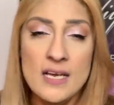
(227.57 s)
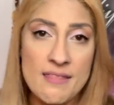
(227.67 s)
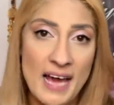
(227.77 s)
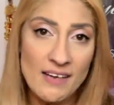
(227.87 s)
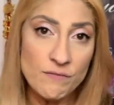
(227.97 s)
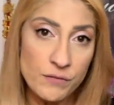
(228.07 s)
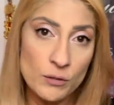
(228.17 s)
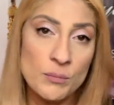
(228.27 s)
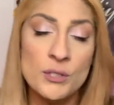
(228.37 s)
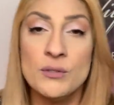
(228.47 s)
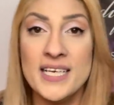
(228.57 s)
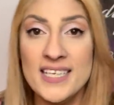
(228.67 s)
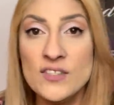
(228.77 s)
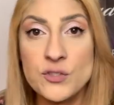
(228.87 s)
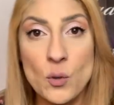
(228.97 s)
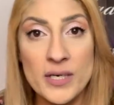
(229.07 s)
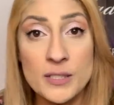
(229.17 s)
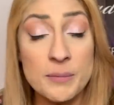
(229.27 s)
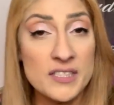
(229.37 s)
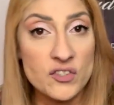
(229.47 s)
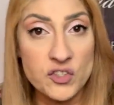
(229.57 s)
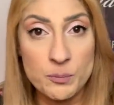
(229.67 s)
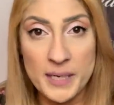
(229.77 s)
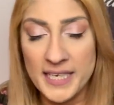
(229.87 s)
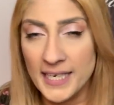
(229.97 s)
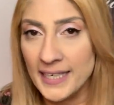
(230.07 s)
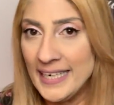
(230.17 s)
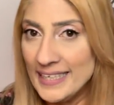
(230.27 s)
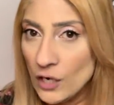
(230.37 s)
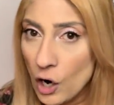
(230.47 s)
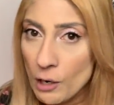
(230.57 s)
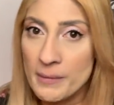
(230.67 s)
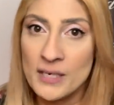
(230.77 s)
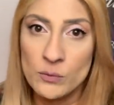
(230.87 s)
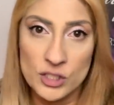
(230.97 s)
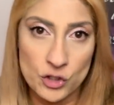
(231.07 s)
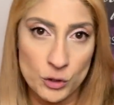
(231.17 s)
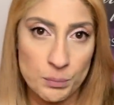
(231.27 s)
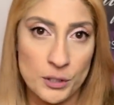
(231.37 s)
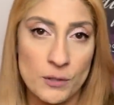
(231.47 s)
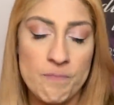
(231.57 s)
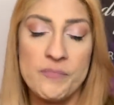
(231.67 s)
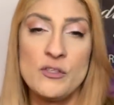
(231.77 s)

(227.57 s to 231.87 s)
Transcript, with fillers: That full moon is going to be speaking in harmony with Jupiter.